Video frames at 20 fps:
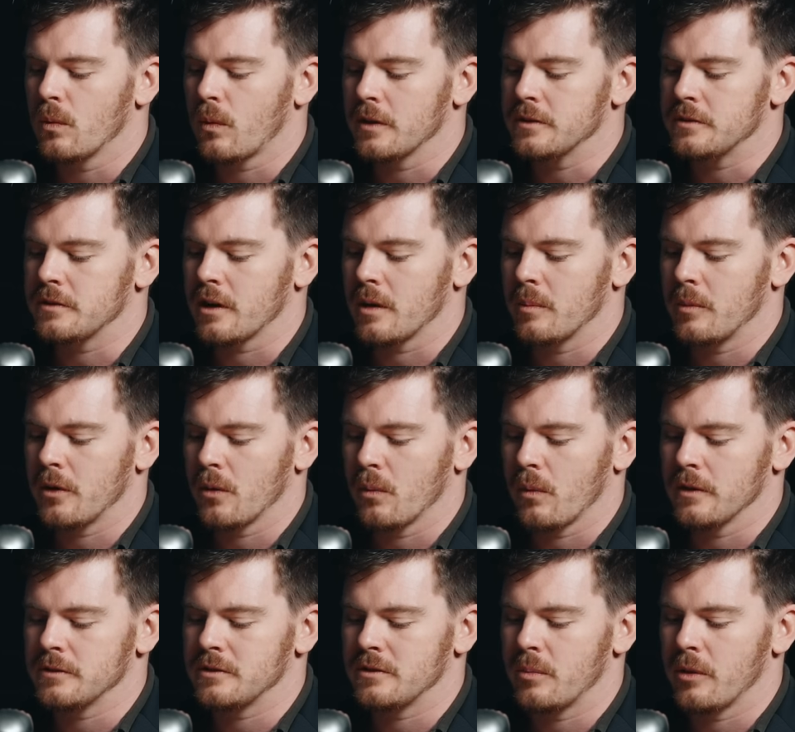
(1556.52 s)
wants to come here
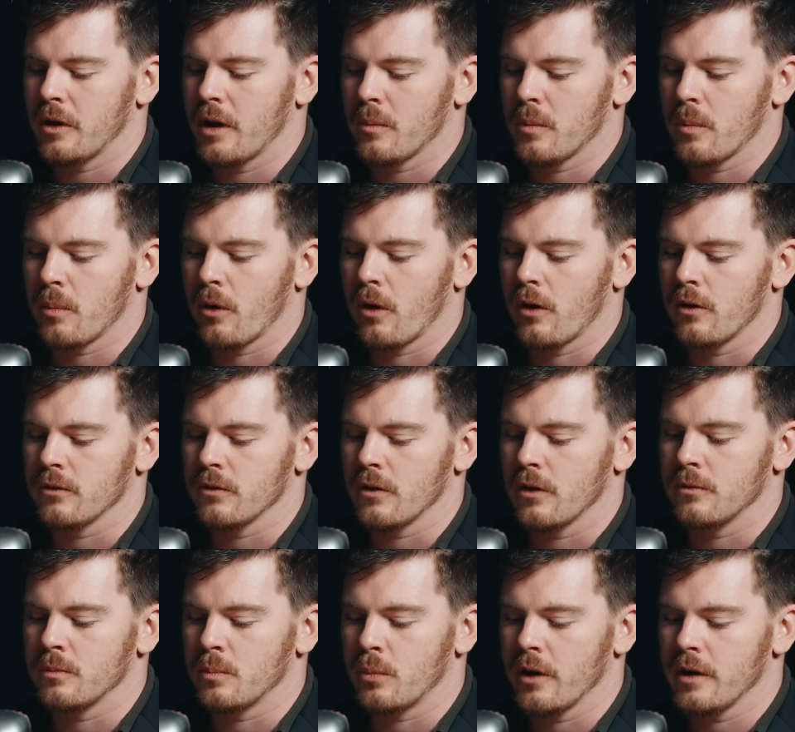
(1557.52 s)
wants to become a part of
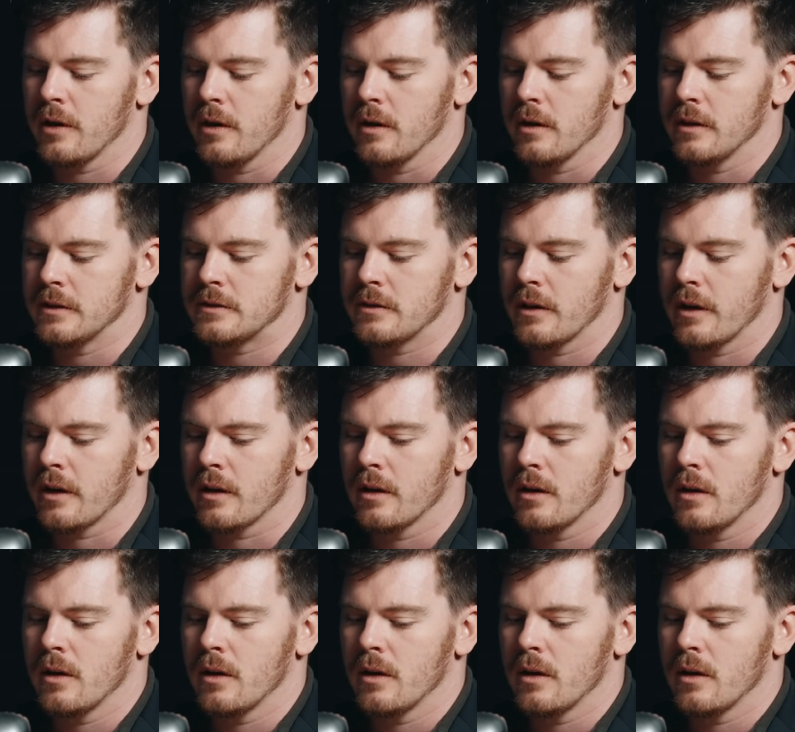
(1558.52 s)
Britain. It's like,